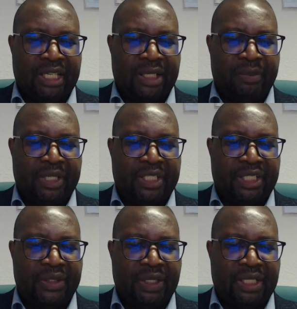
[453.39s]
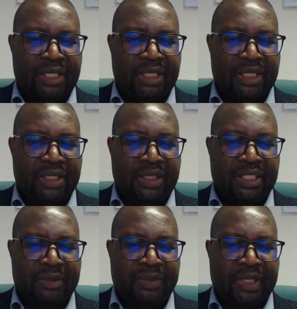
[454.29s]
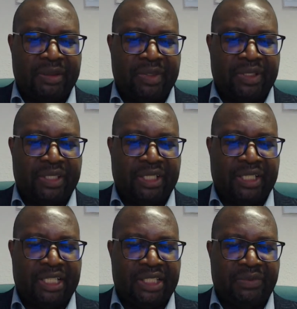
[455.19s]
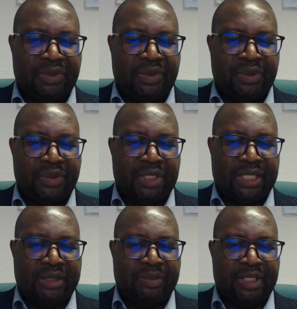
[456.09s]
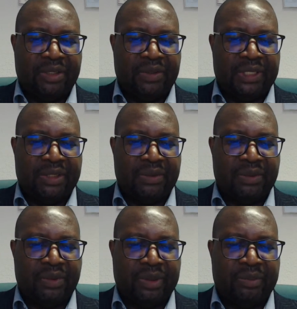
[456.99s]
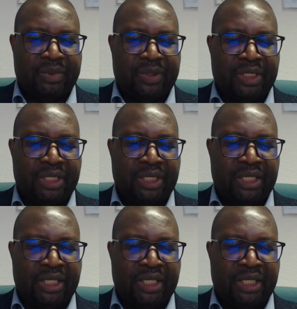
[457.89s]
In particular, this may be the case for those applicants who were born